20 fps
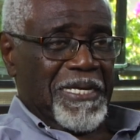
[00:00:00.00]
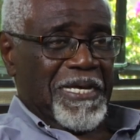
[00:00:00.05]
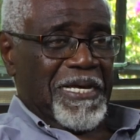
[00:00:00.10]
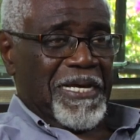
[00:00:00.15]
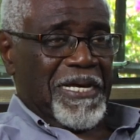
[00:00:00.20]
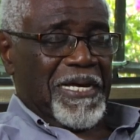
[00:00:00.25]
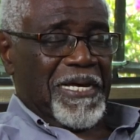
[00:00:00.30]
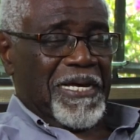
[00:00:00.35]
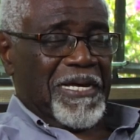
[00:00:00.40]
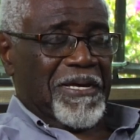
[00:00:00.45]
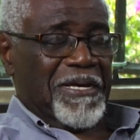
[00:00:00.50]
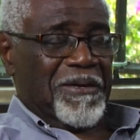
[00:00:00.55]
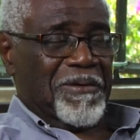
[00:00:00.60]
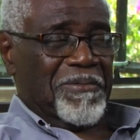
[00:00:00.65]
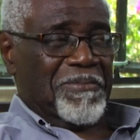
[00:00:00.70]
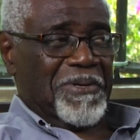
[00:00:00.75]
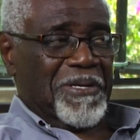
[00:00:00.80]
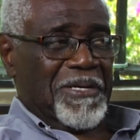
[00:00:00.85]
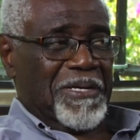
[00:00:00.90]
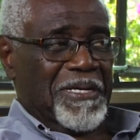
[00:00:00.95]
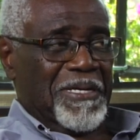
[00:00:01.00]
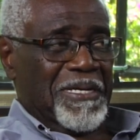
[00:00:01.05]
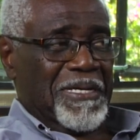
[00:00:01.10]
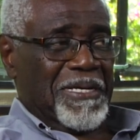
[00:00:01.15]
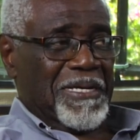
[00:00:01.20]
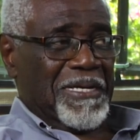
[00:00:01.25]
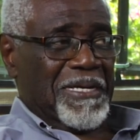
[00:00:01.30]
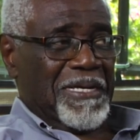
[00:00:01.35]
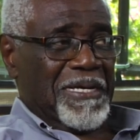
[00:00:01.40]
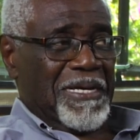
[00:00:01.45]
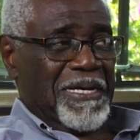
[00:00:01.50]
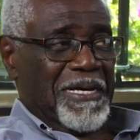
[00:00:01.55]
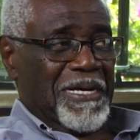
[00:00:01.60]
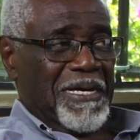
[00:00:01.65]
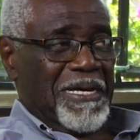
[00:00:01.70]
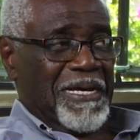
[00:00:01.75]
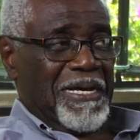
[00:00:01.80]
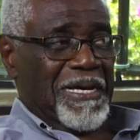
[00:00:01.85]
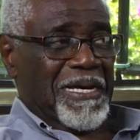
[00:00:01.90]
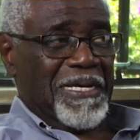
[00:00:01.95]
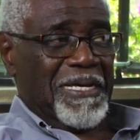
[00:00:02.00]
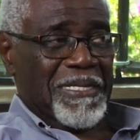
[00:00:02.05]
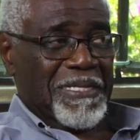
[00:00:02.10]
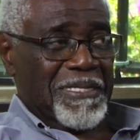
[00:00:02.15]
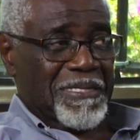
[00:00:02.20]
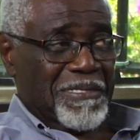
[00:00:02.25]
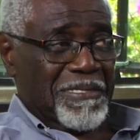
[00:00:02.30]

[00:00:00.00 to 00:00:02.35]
Um, I,